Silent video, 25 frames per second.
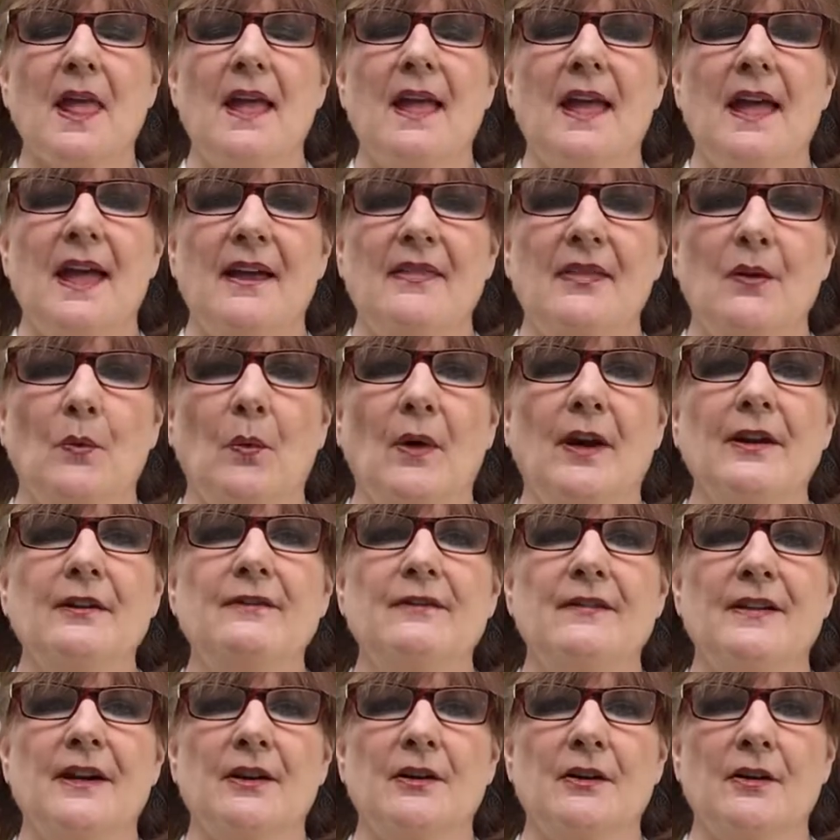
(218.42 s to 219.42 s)
And the one
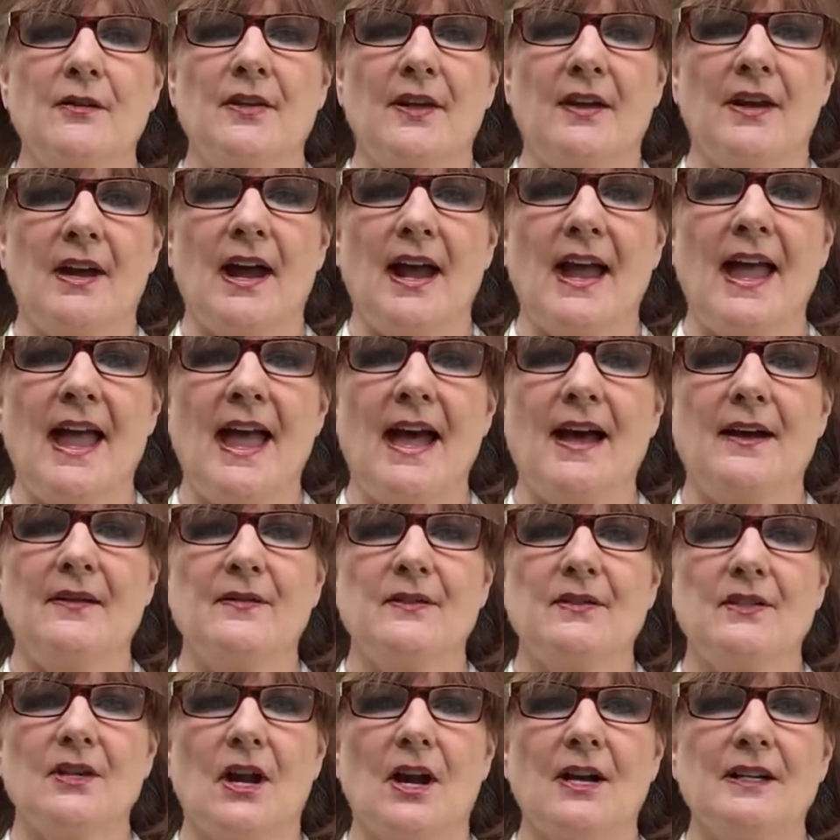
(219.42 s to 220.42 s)
pharaoh that I
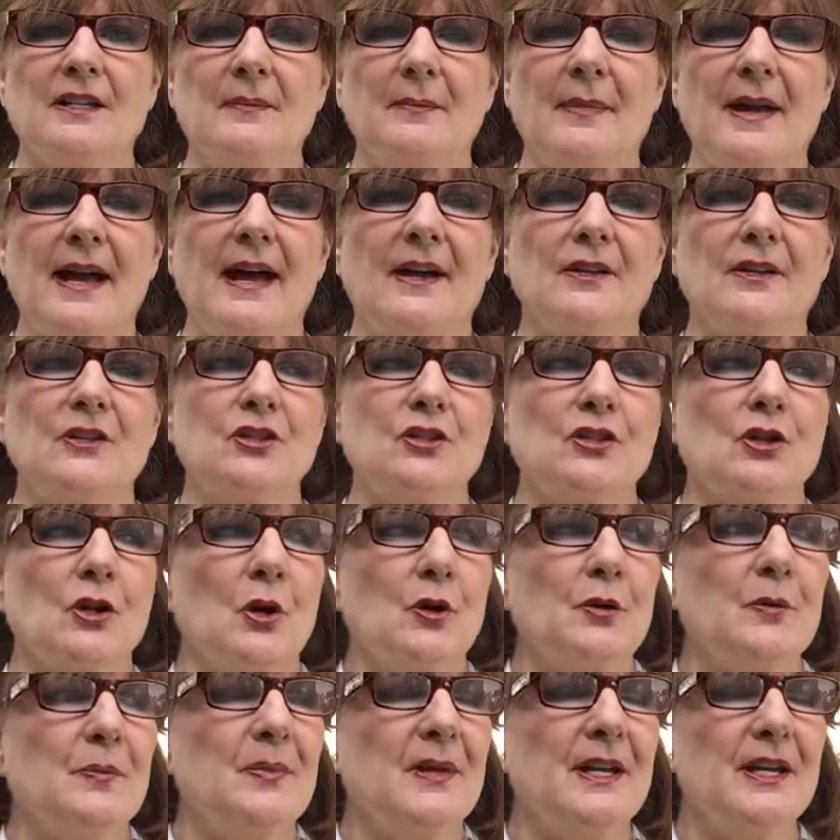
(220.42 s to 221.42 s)
have talked about,
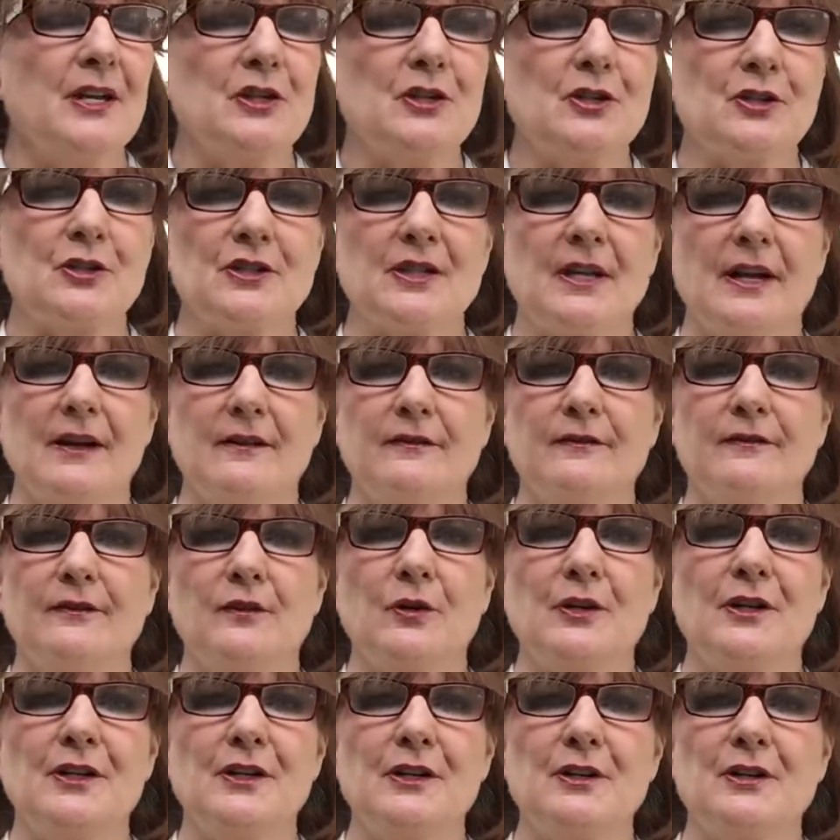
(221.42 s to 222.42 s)
showed pictures of
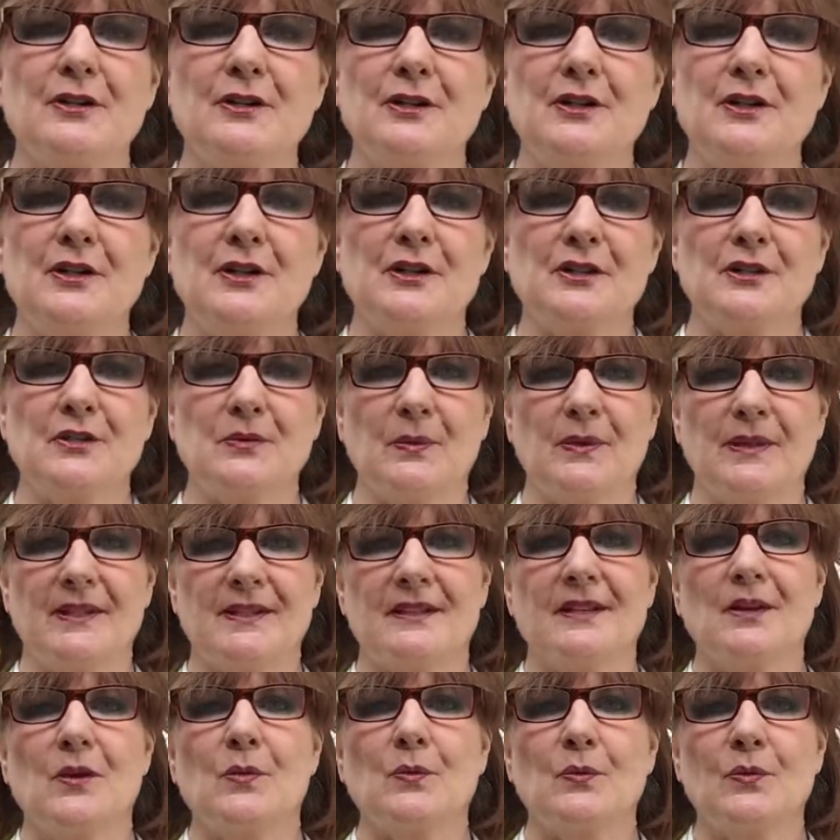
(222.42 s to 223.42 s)
for years and years, was
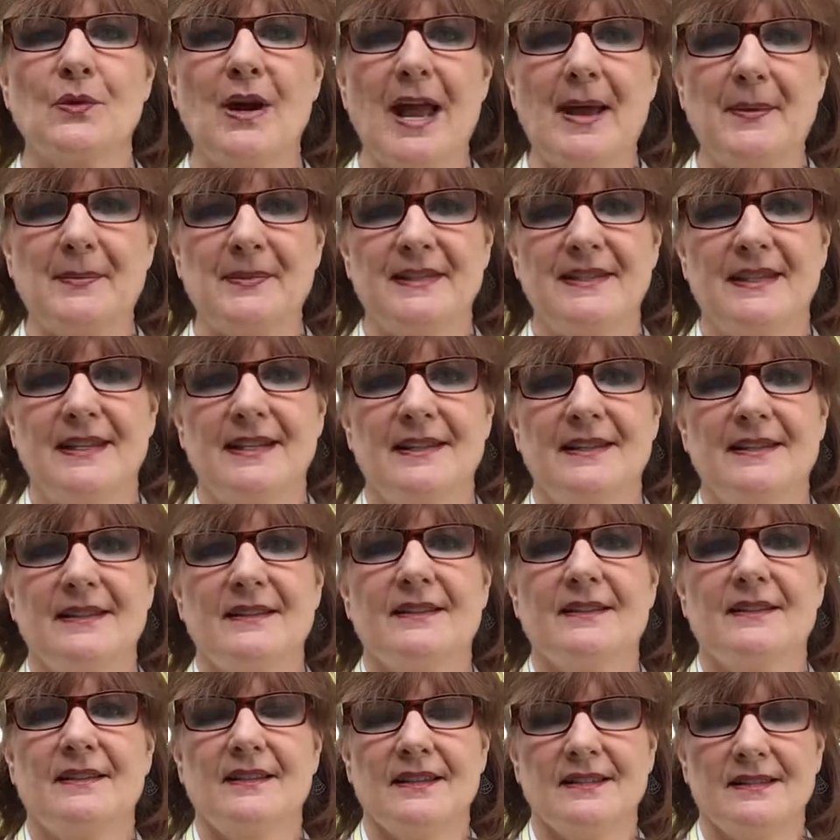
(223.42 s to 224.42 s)
Ramses
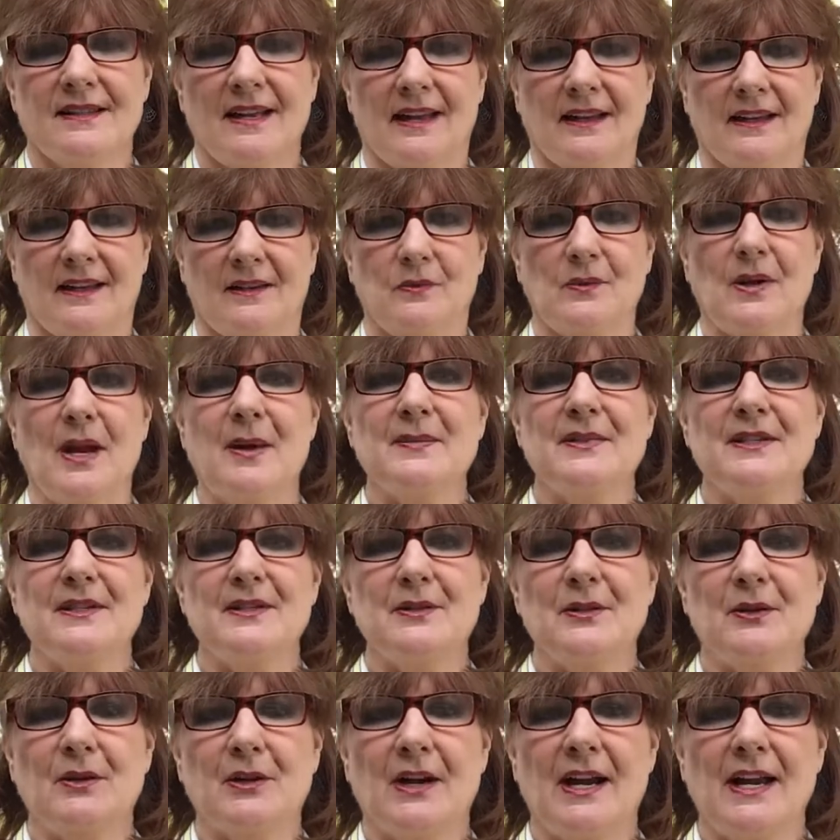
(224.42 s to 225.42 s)
II, Ramses
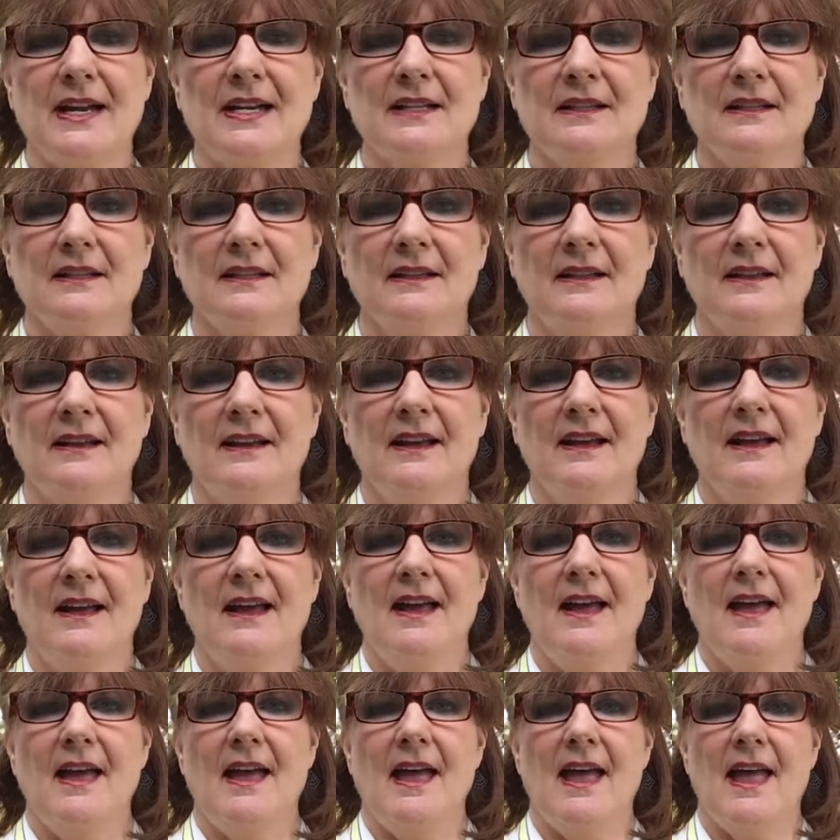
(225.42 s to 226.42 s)
the Great.
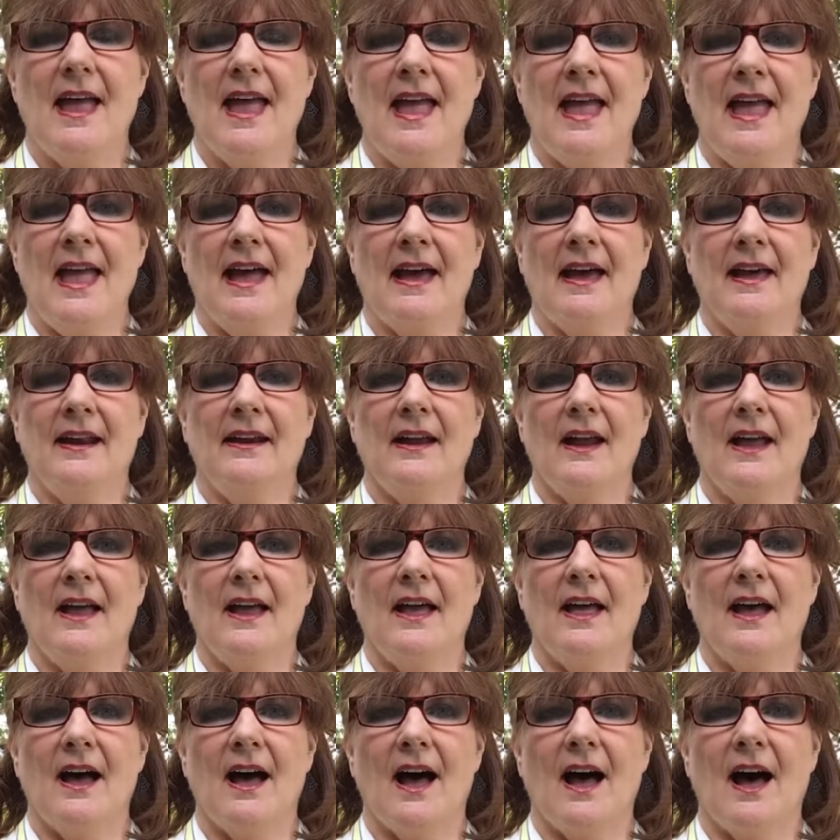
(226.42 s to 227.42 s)
And
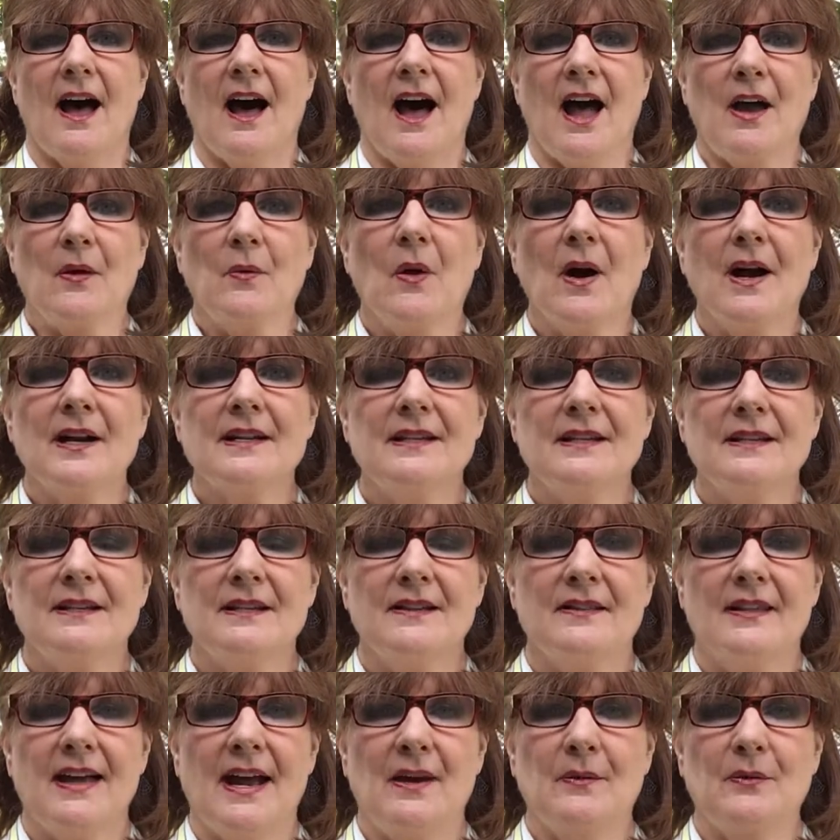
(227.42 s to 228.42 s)
I walked into
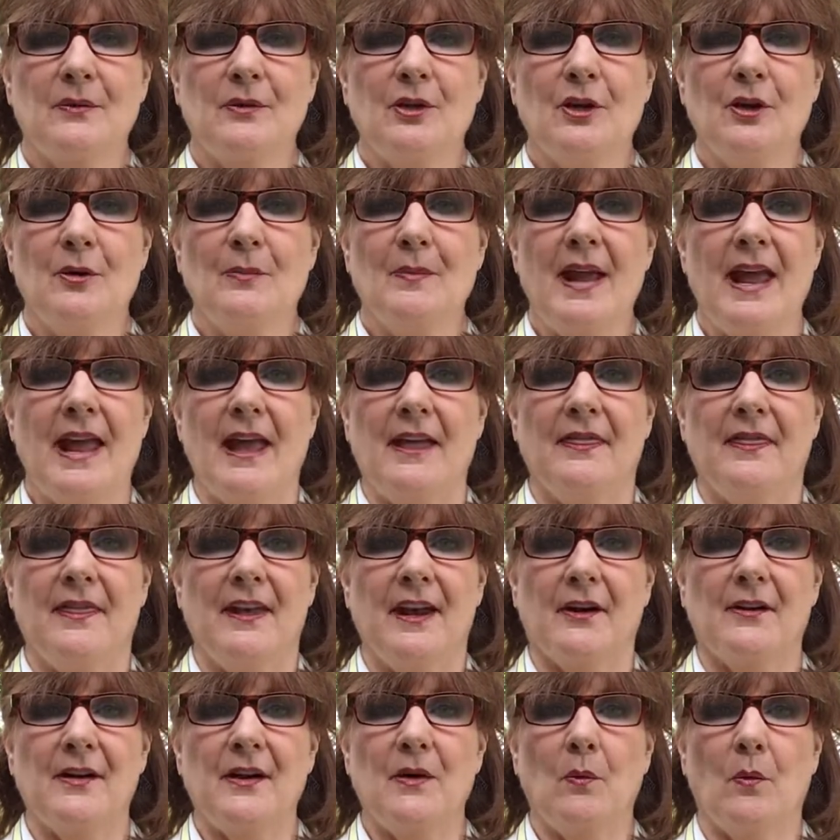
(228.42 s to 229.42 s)
that room, and
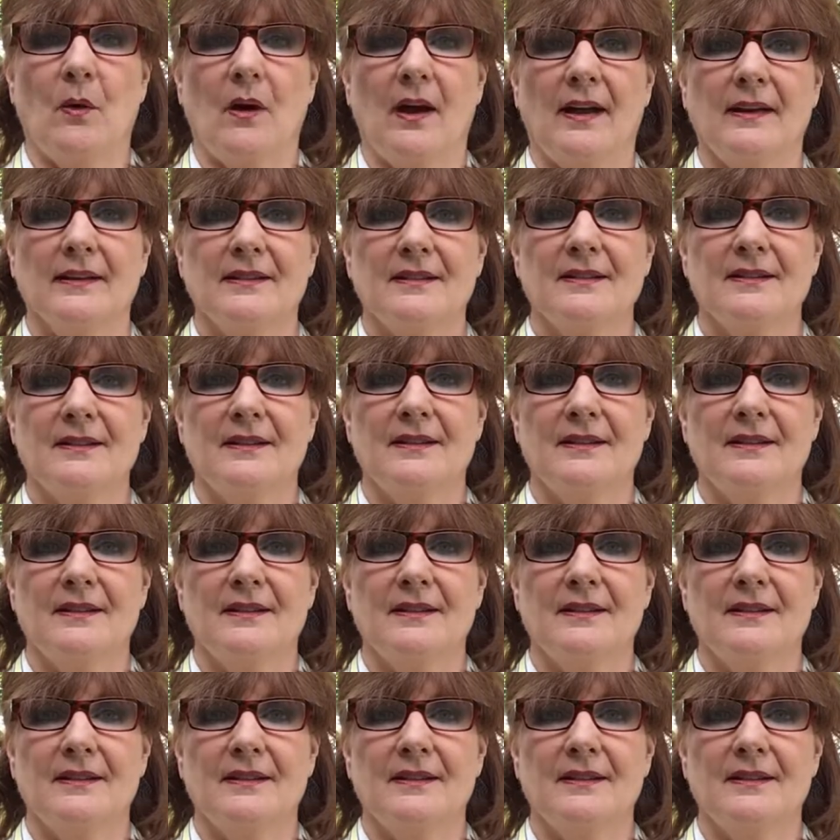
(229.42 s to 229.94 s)
there he was.